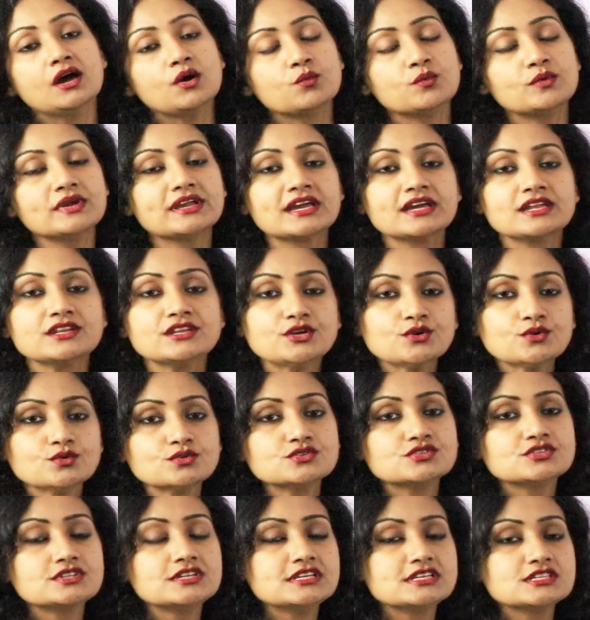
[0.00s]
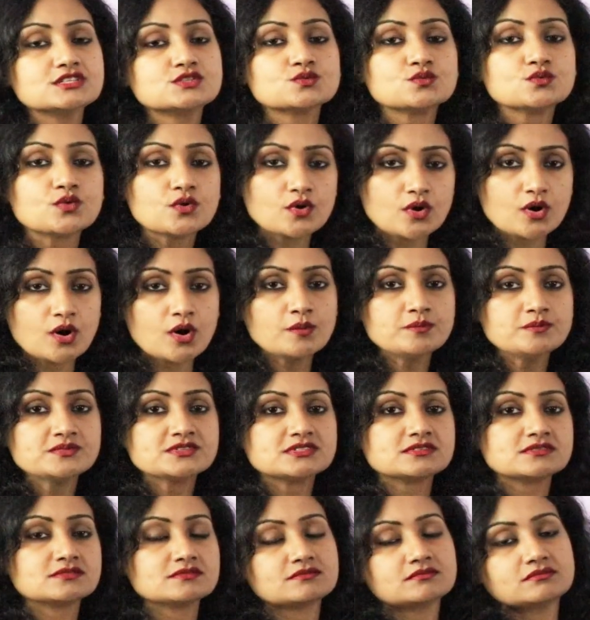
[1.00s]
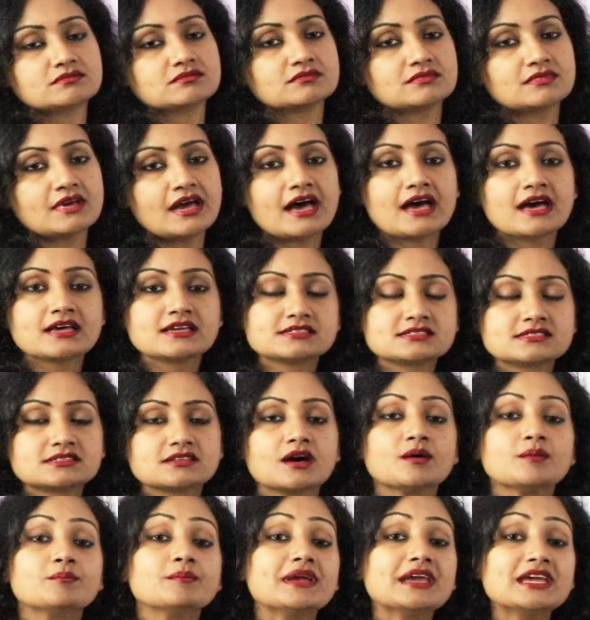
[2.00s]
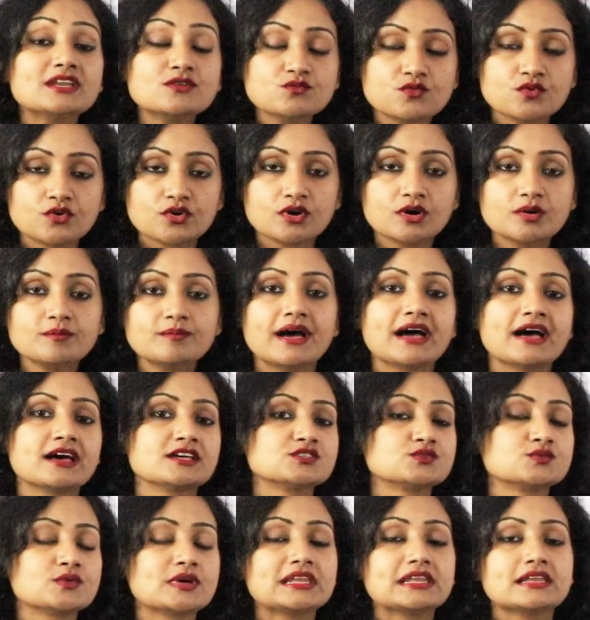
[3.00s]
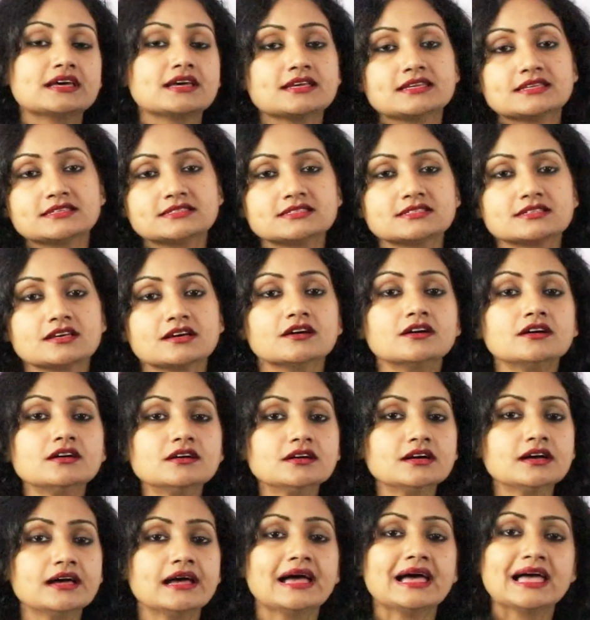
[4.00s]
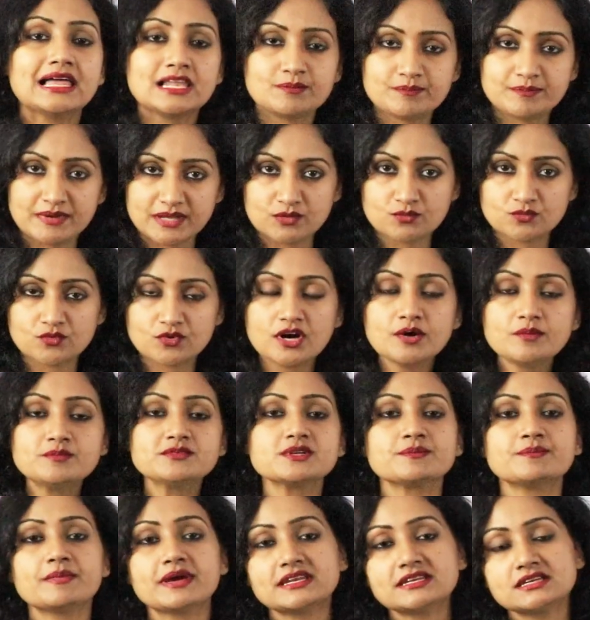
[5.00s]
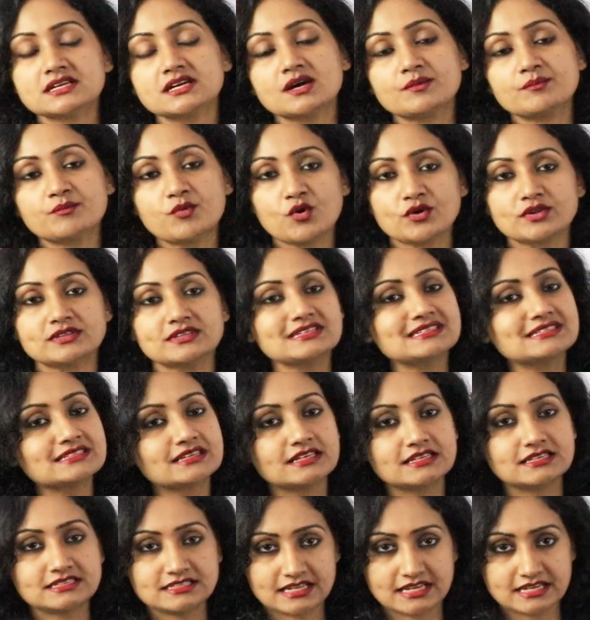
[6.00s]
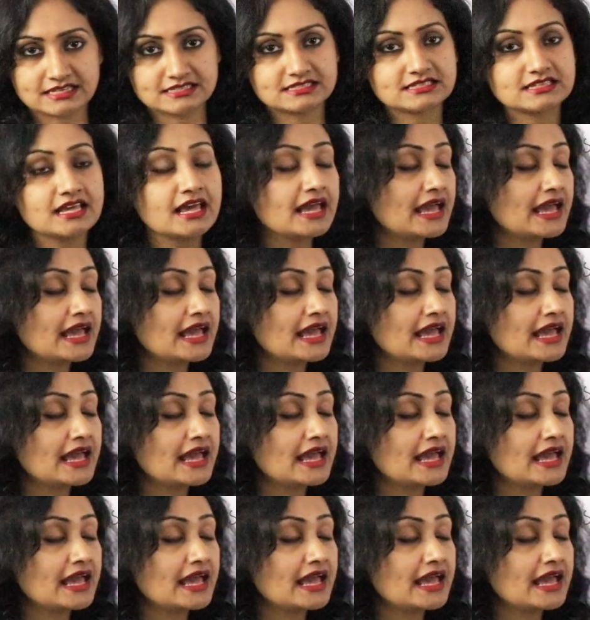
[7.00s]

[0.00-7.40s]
We can use these verbs as a main verb as well as a helping verb depending upon the sentence.